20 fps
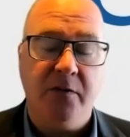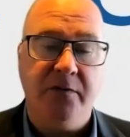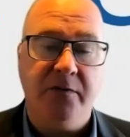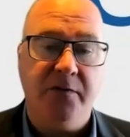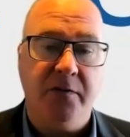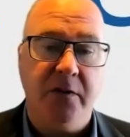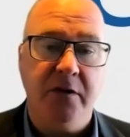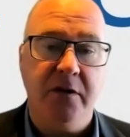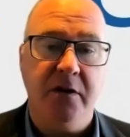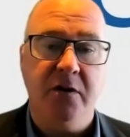
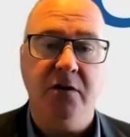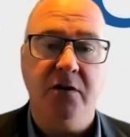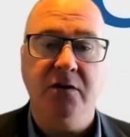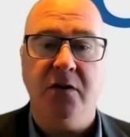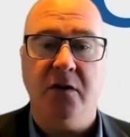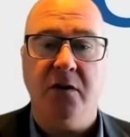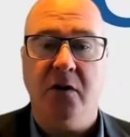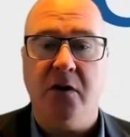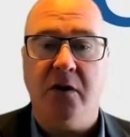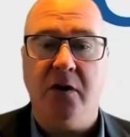
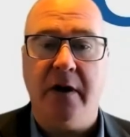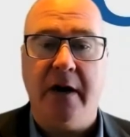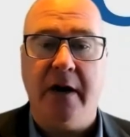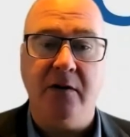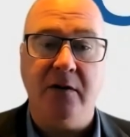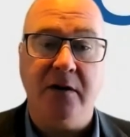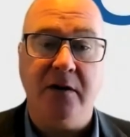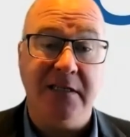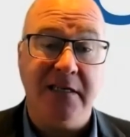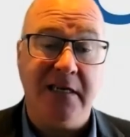portfolios or how
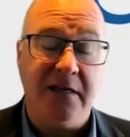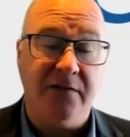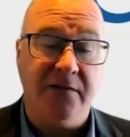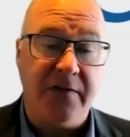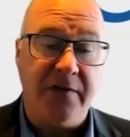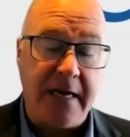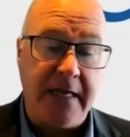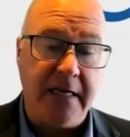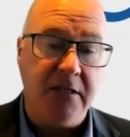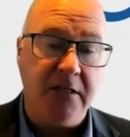you can take
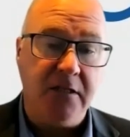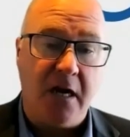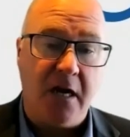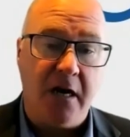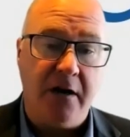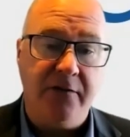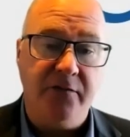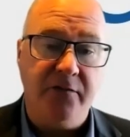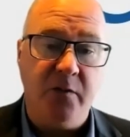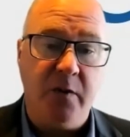advantage
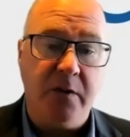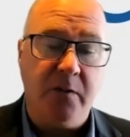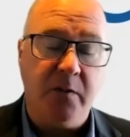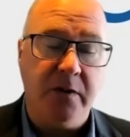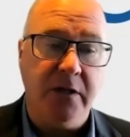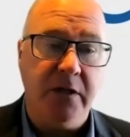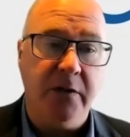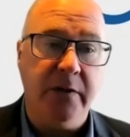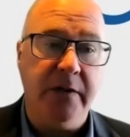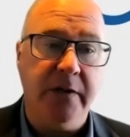of what
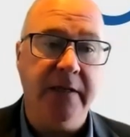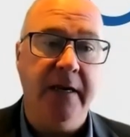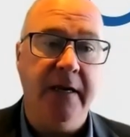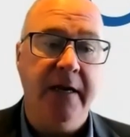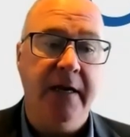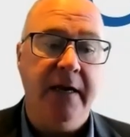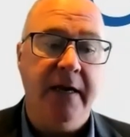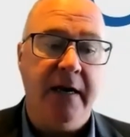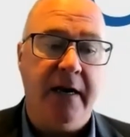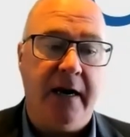we're doing,
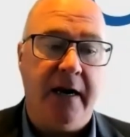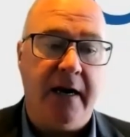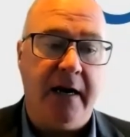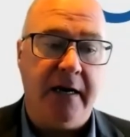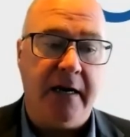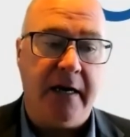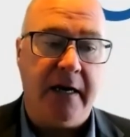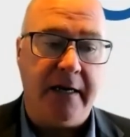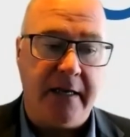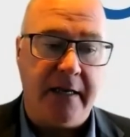
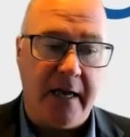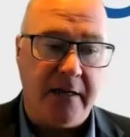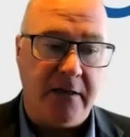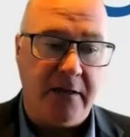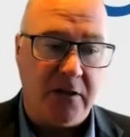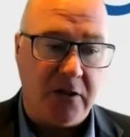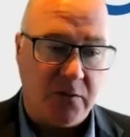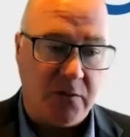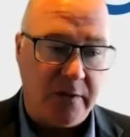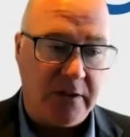uh, again,
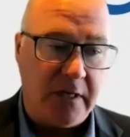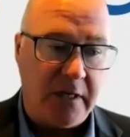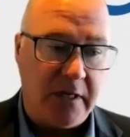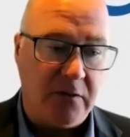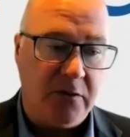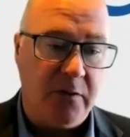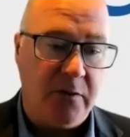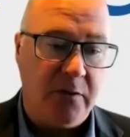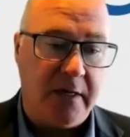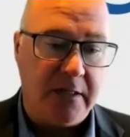just reach
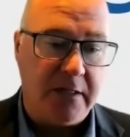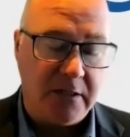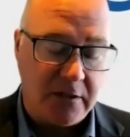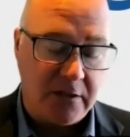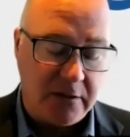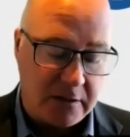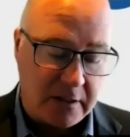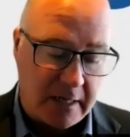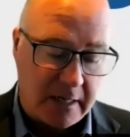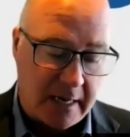out to
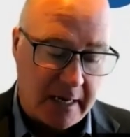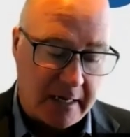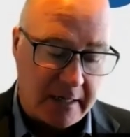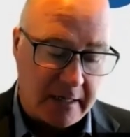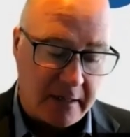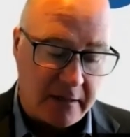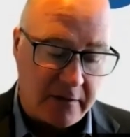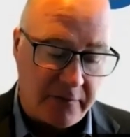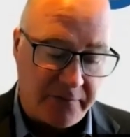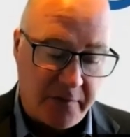us uh,
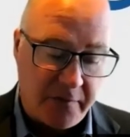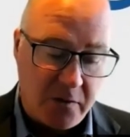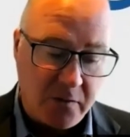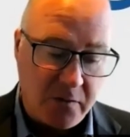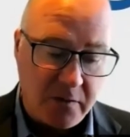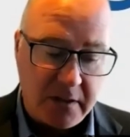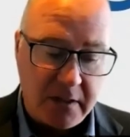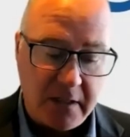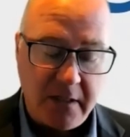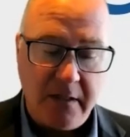either
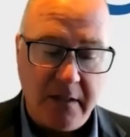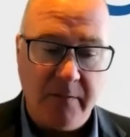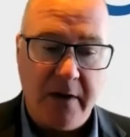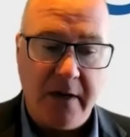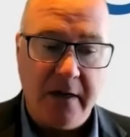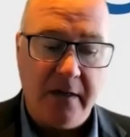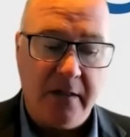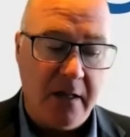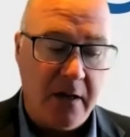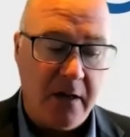phone,
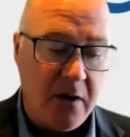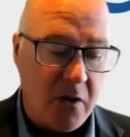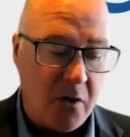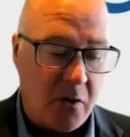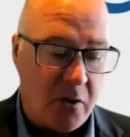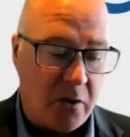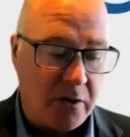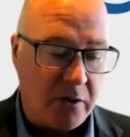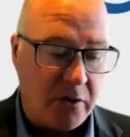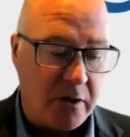email,
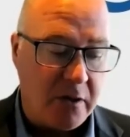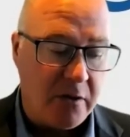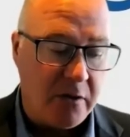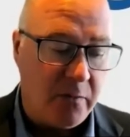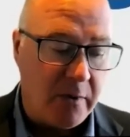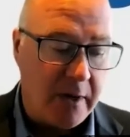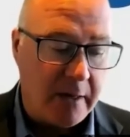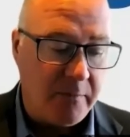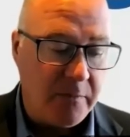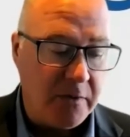or go to the
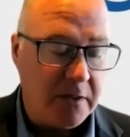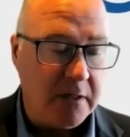web.